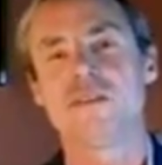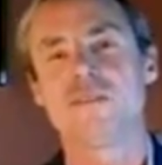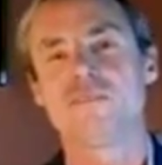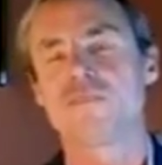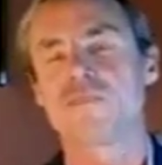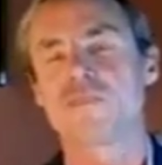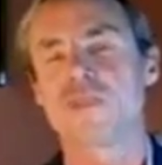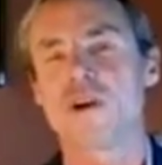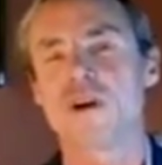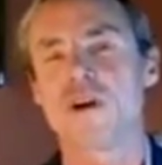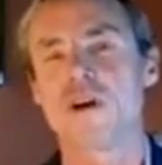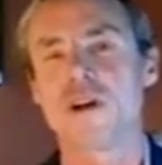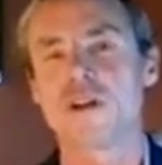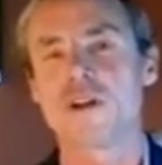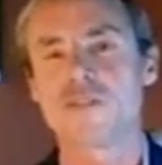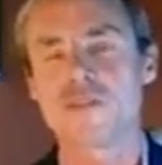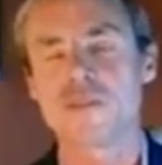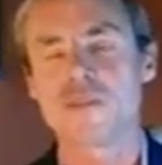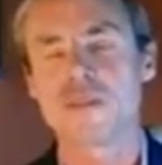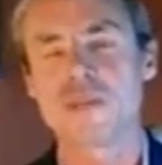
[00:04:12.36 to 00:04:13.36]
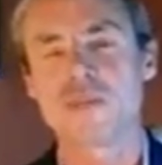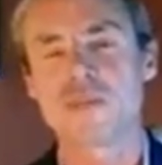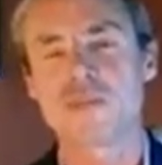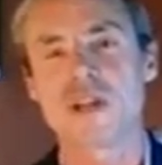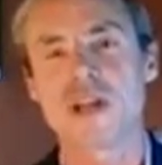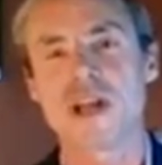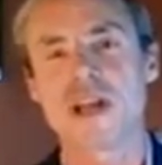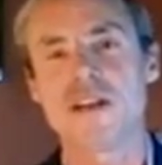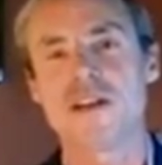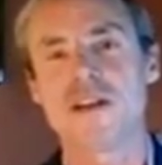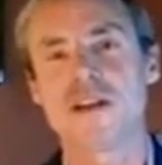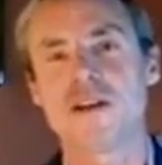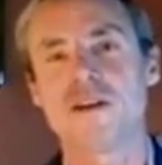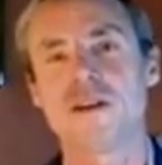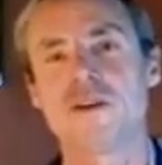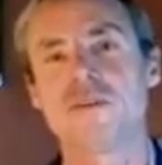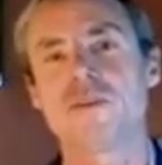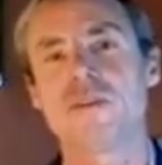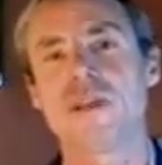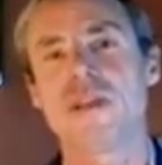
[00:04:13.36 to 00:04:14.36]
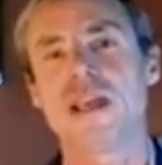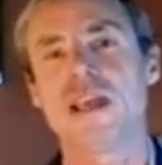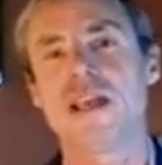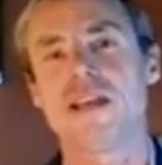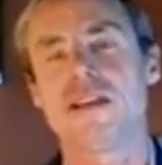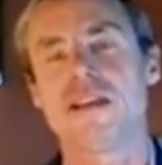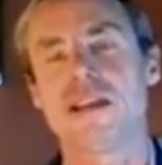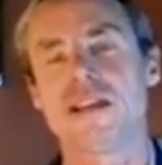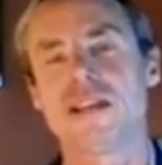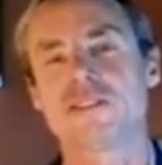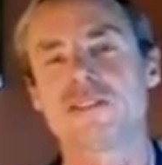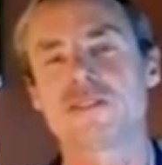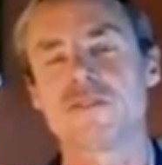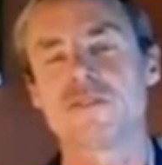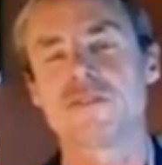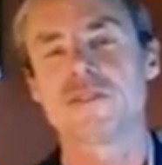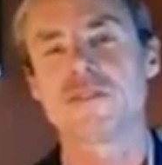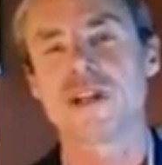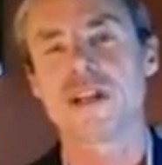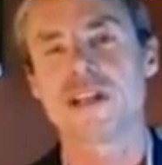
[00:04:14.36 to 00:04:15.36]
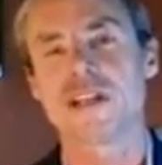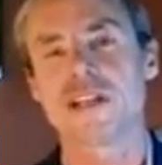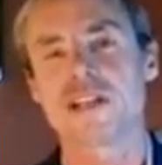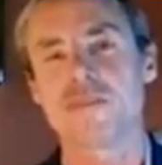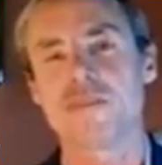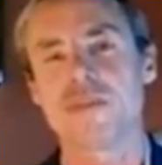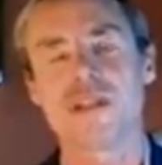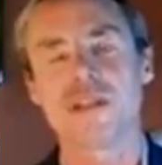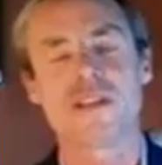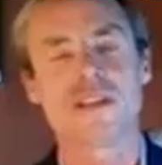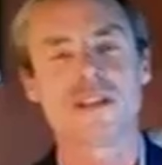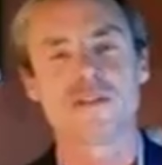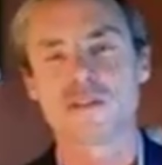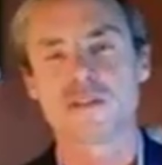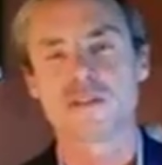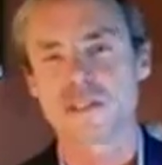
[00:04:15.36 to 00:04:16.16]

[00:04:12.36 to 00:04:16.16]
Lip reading: all of the people I know, and I served on a committee that looked